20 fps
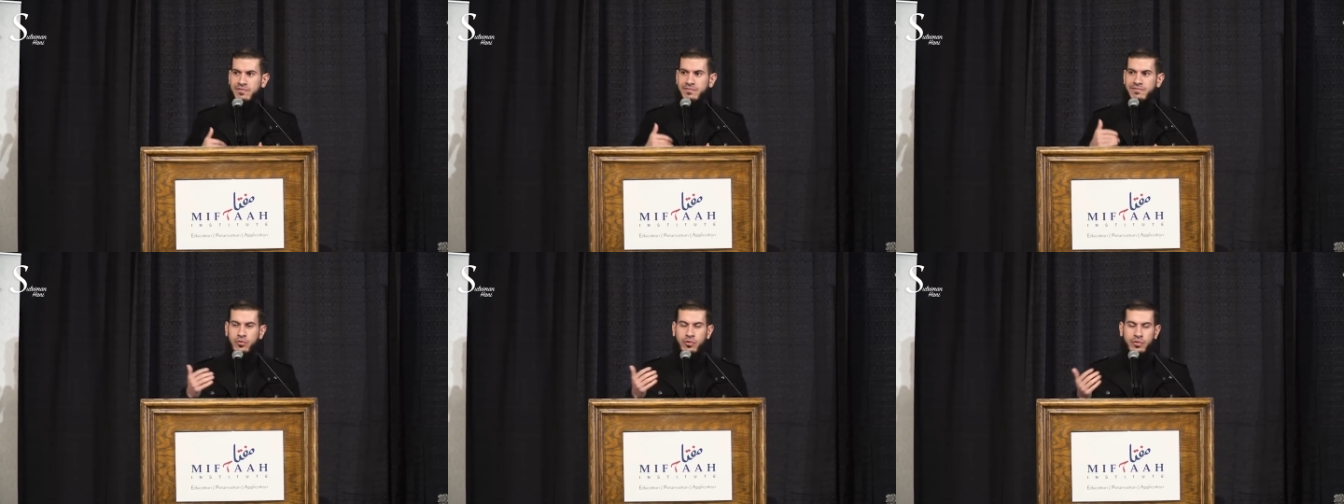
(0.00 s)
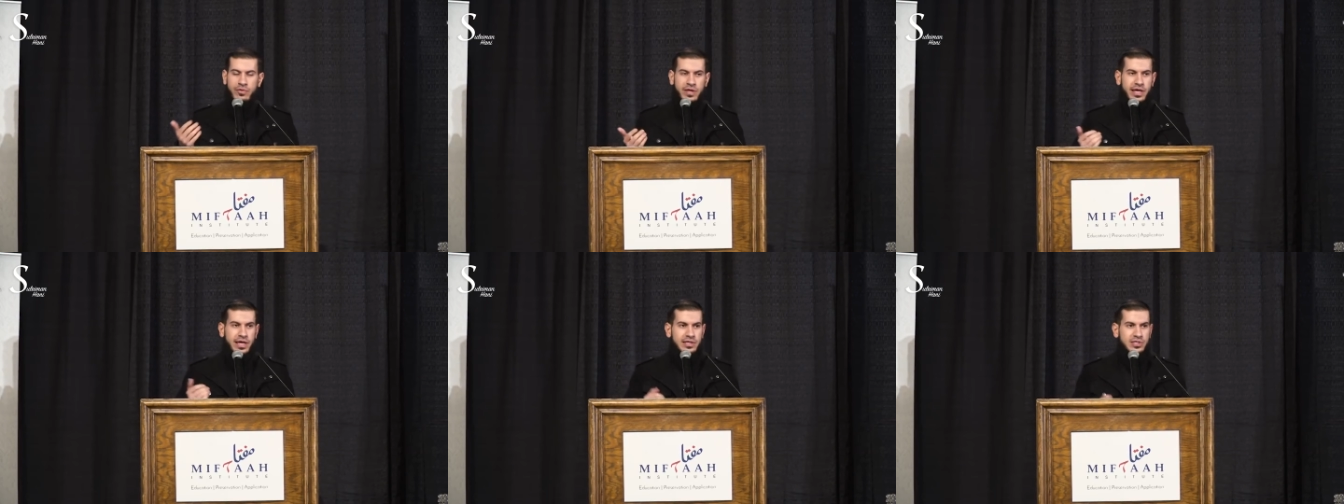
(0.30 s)

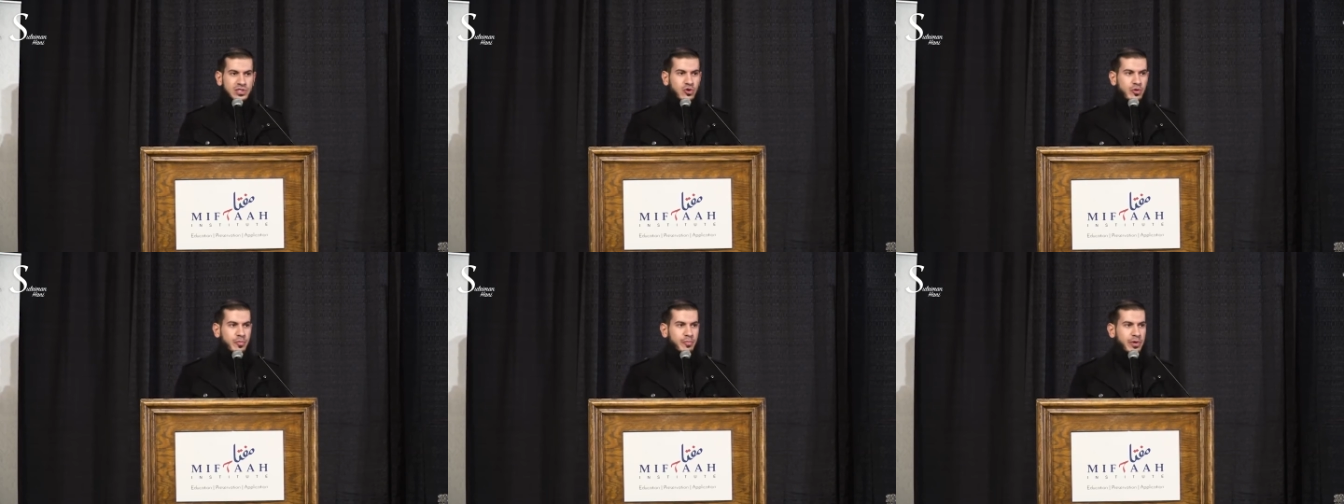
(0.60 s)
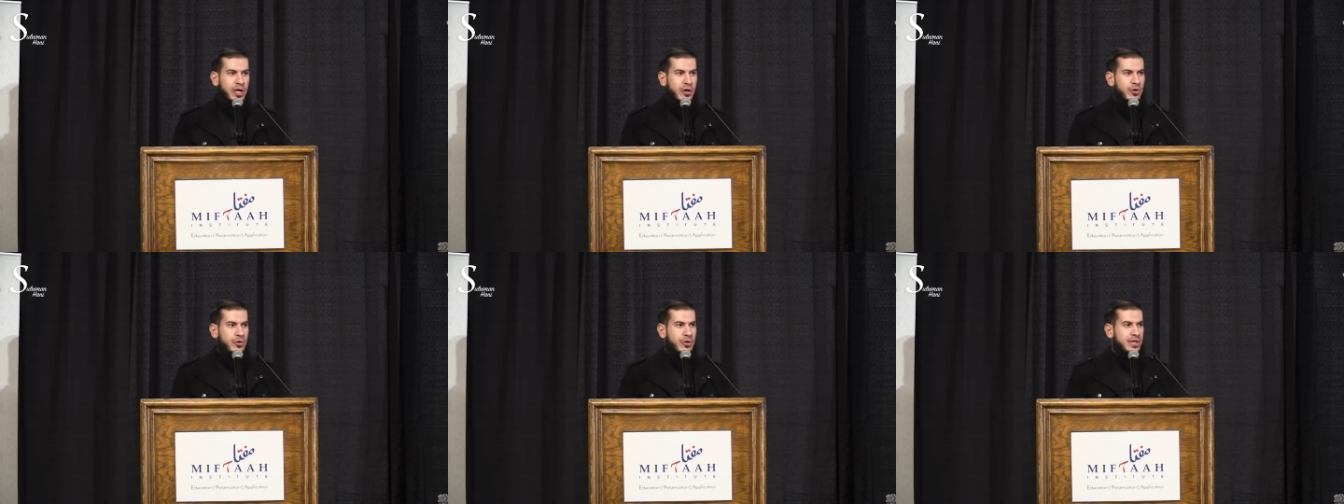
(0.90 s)
before they enter
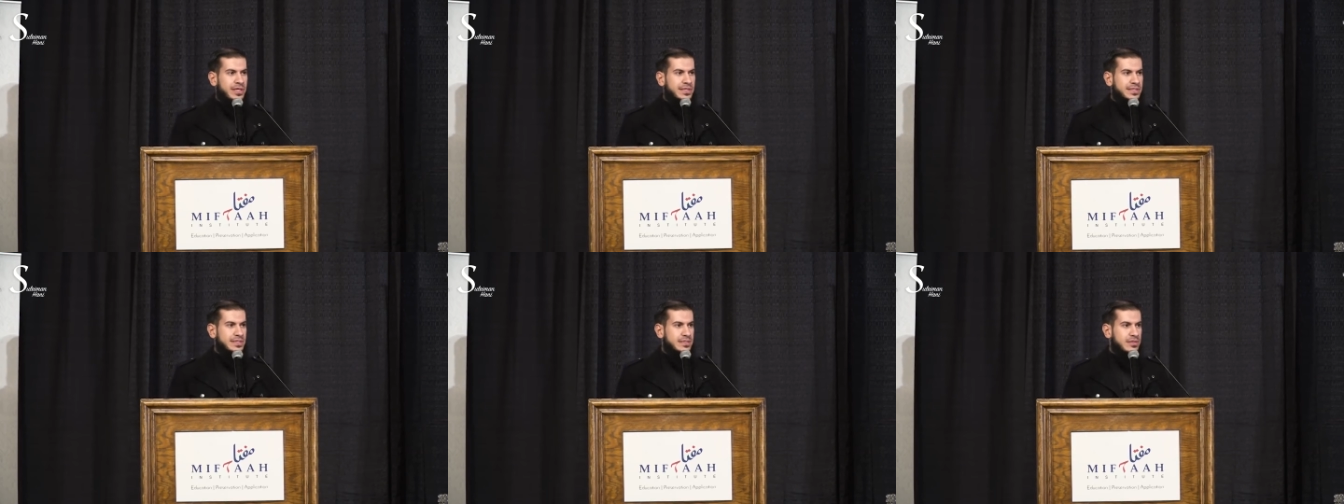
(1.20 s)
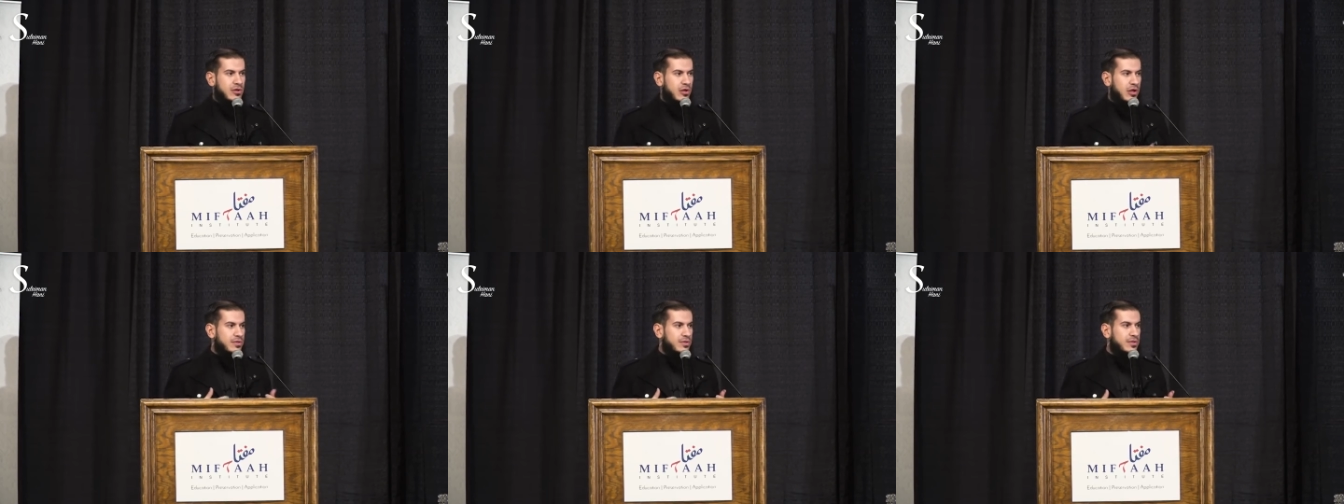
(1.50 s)

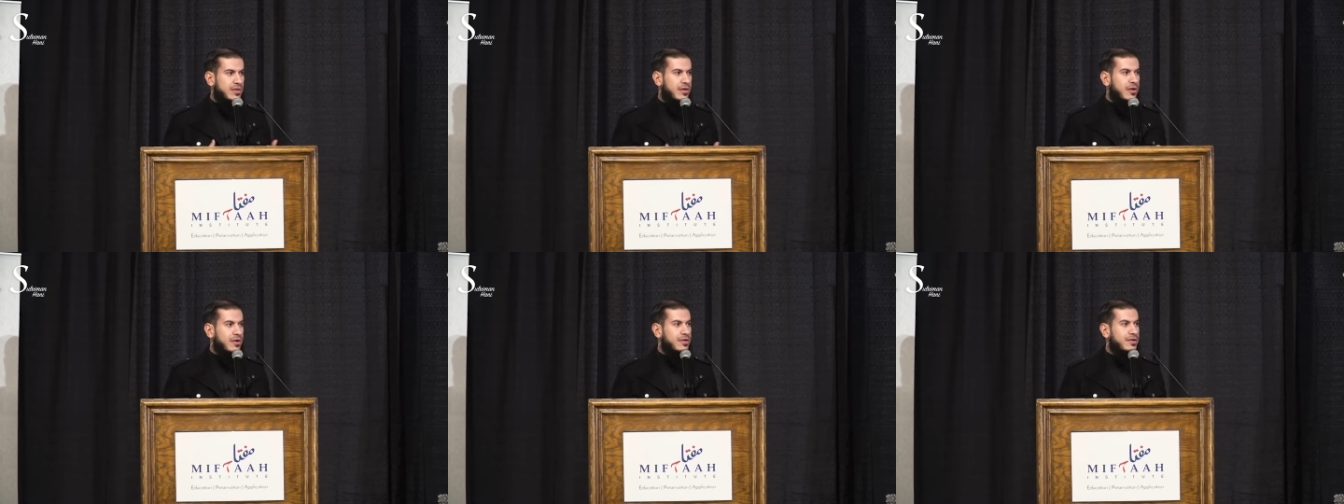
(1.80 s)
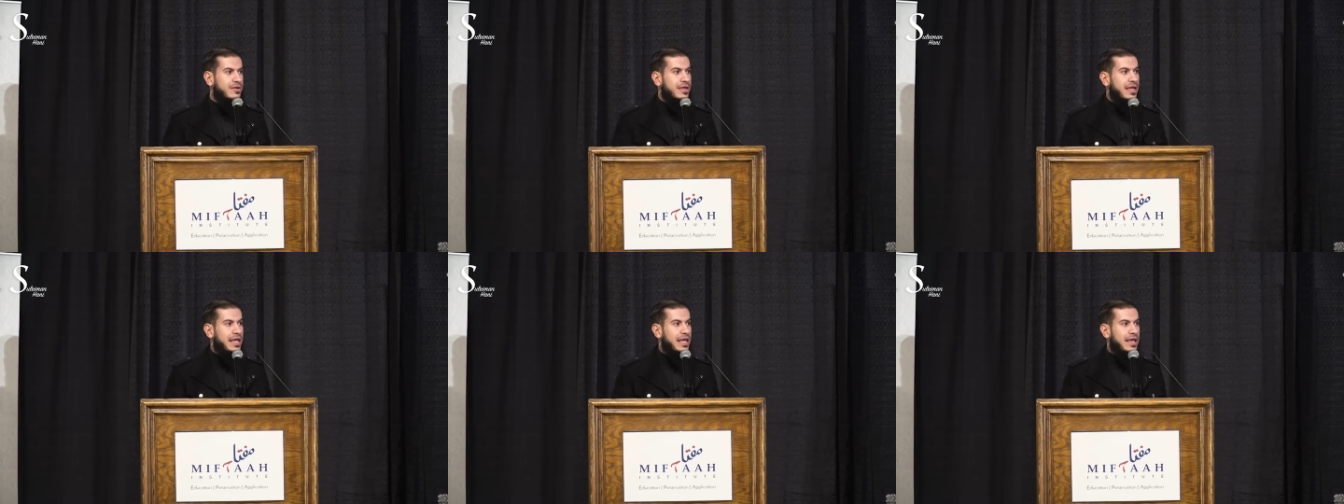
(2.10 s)
paradise, Qantara.